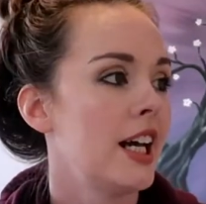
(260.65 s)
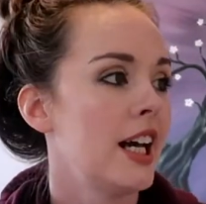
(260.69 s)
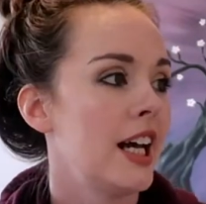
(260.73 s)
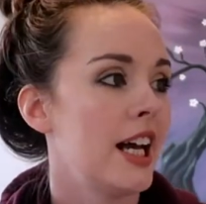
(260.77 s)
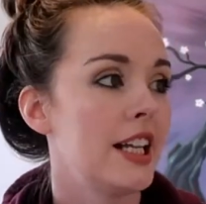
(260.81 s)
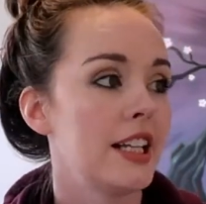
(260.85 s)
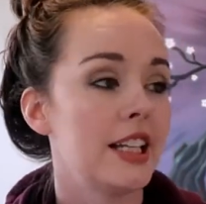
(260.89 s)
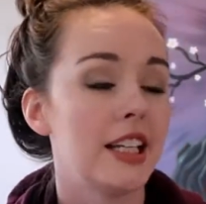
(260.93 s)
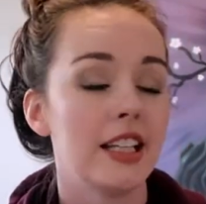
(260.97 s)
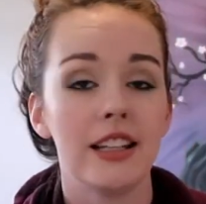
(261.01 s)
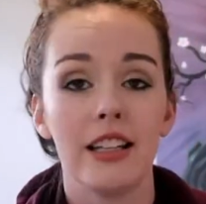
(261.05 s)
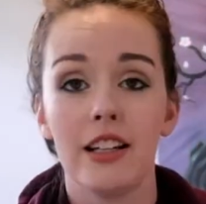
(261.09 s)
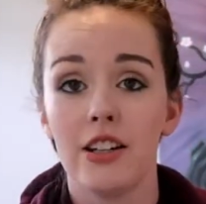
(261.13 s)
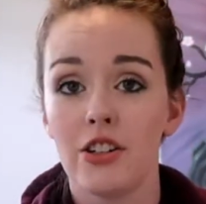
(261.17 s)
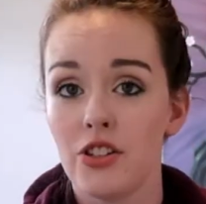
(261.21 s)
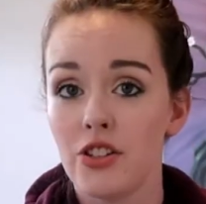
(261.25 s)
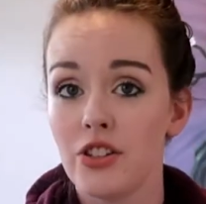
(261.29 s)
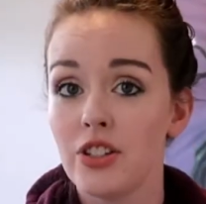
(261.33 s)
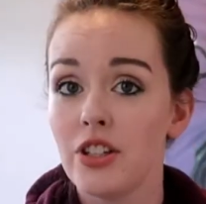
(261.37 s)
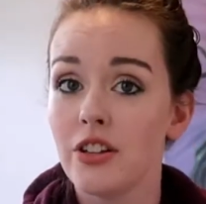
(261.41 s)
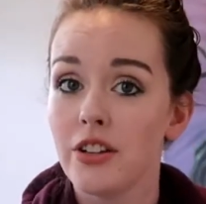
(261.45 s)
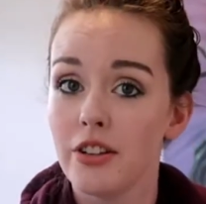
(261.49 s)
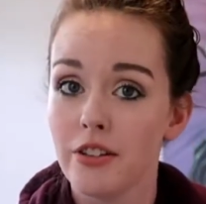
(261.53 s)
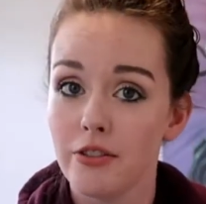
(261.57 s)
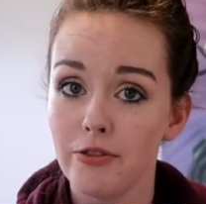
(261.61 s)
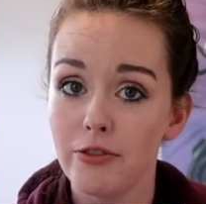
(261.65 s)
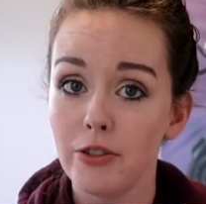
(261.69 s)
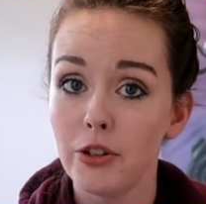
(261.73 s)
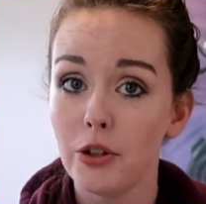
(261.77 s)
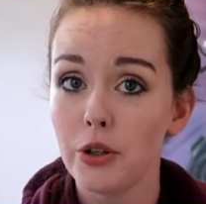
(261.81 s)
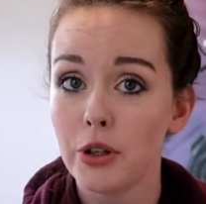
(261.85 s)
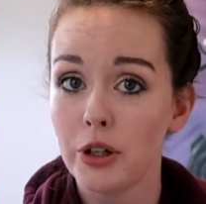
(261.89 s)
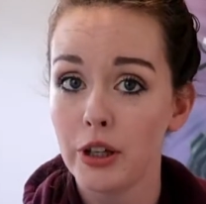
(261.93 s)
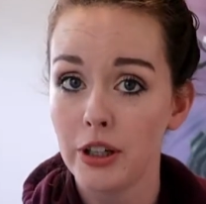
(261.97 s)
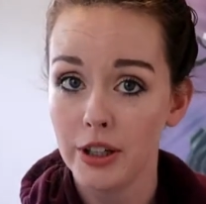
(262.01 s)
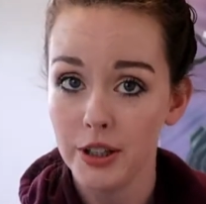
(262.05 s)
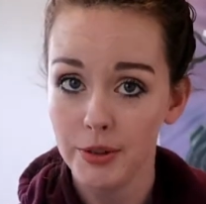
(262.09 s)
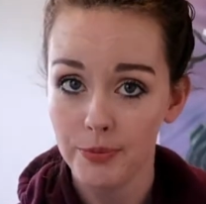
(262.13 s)
And then there's still the
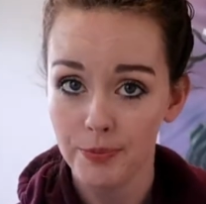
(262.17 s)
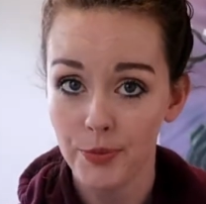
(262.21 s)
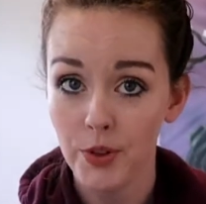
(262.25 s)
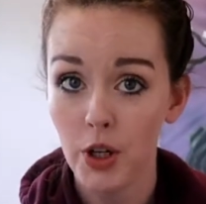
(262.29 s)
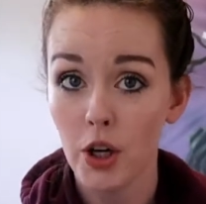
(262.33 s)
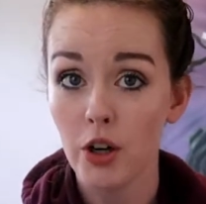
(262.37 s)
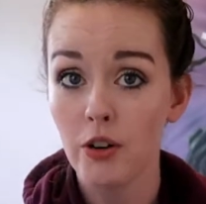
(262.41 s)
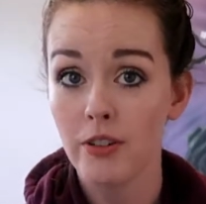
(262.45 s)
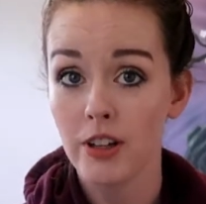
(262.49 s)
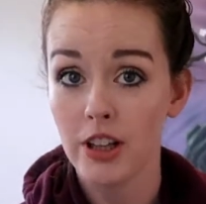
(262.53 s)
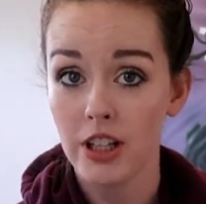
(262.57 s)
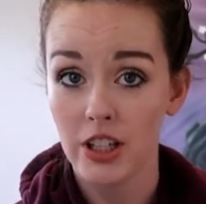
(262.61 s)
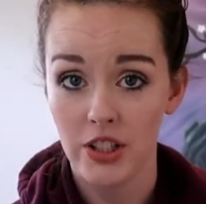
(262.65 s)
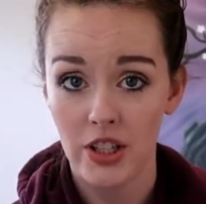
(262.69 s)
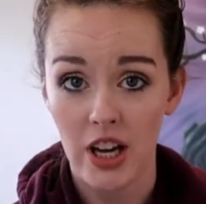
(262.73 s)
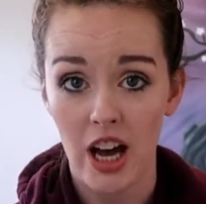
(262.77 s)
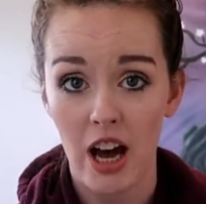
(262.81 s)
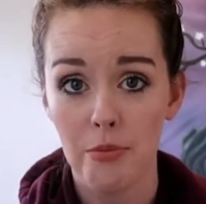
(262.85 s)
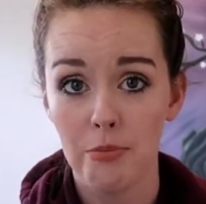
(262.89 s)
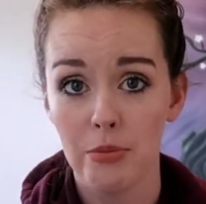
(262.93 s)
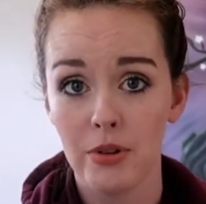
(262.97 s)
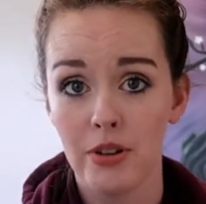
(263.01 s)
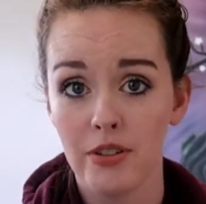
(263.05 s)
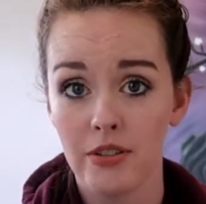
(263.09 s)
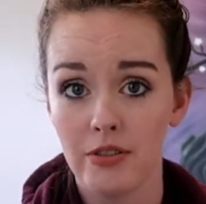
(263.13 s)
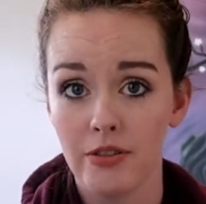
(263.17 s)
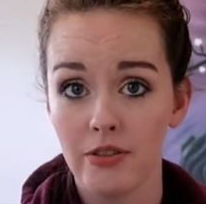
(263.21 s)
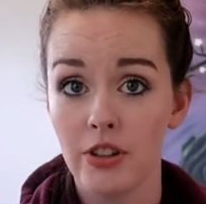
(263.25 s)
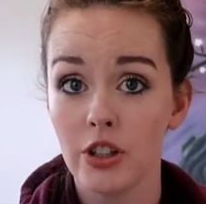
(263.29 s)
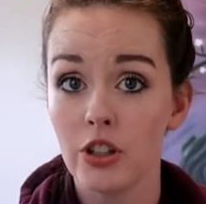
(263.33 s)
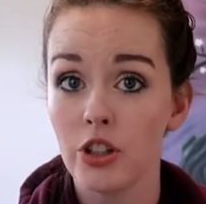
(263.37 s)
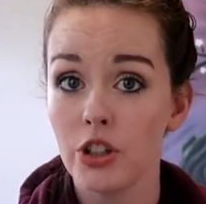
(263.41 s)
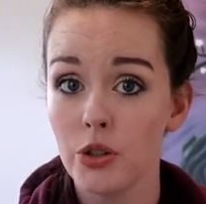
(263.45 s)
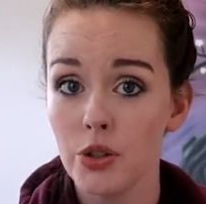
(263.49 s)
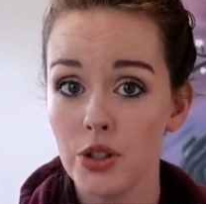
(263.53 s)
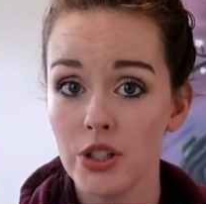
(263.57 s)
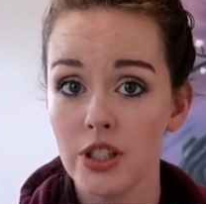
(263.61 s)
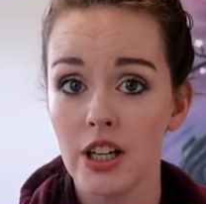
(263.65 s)
floor over the top of the
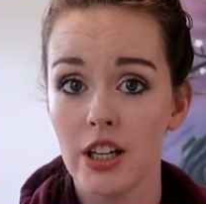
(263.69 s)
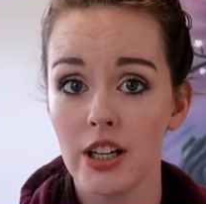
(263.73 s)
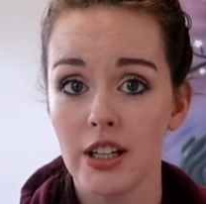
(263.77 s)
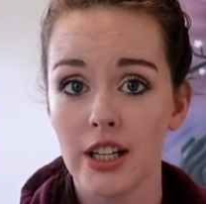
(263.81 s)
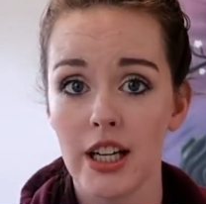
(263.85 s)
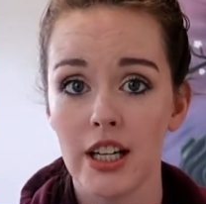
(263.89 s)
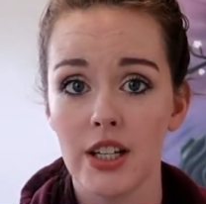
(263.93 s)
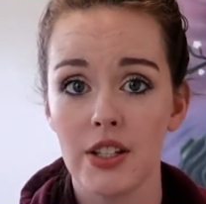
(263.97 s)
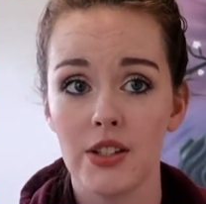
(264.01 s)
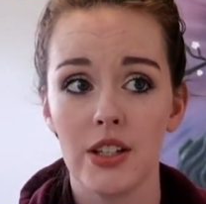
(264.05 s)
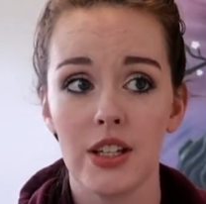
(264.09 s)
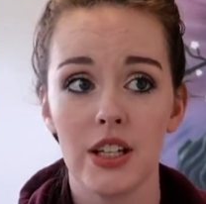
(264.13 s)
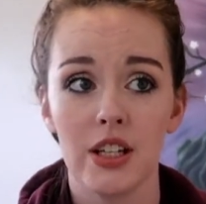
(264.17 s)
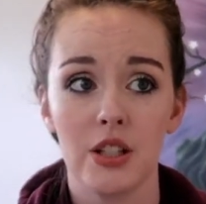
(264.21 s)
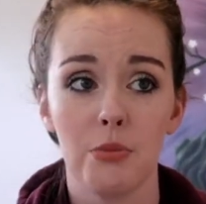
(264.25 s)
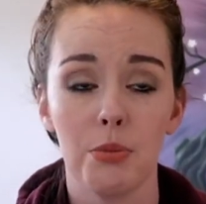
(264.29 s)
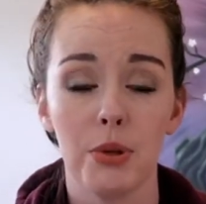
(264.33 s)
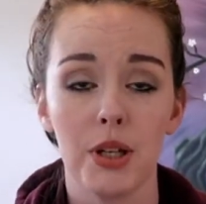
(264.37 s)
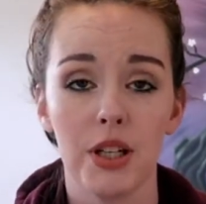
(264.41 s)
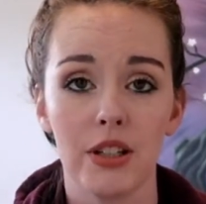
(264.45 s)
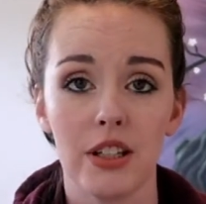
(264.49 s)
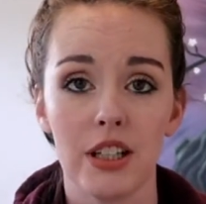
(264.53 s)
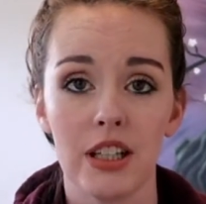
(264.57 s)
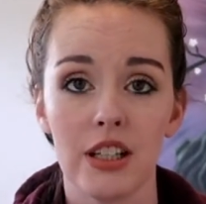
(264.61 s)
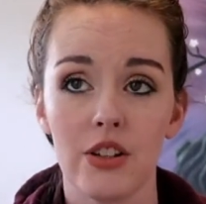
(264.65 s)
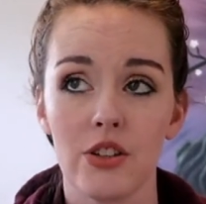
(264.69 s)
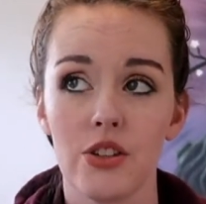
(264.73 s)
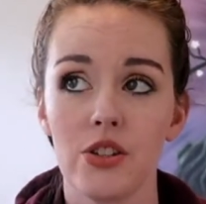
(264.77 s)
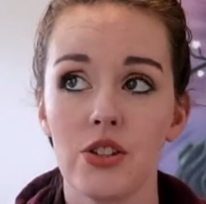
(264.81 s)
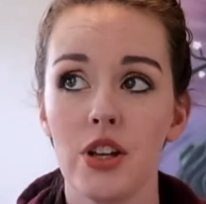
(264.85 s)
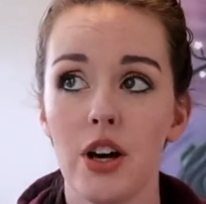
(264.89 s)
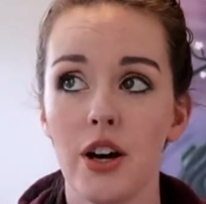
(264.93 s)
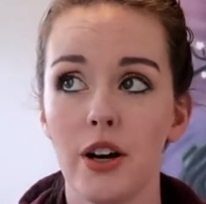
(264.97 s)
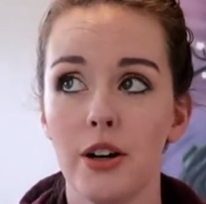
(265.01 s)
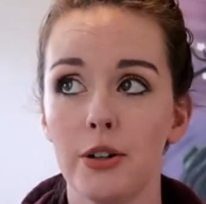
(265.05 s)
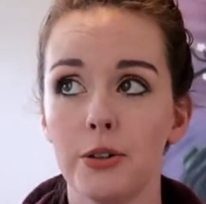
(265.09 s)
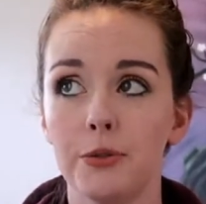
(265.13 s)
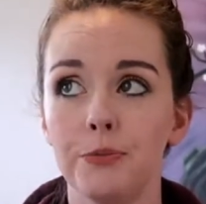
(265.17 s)
new staircase that he's building.
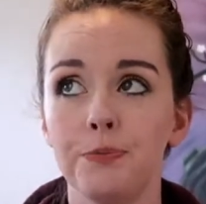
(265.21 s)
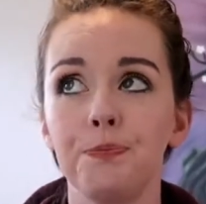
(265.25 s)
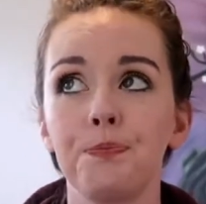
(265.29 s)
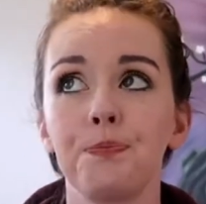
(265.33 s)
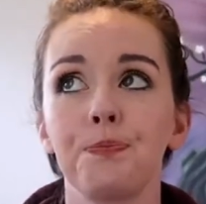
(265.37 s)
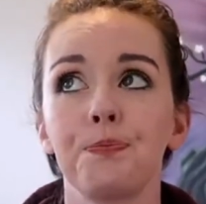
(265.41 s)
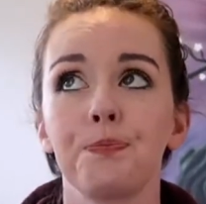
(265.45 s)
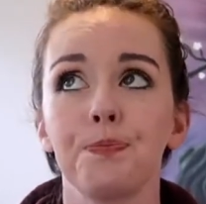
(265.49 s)
So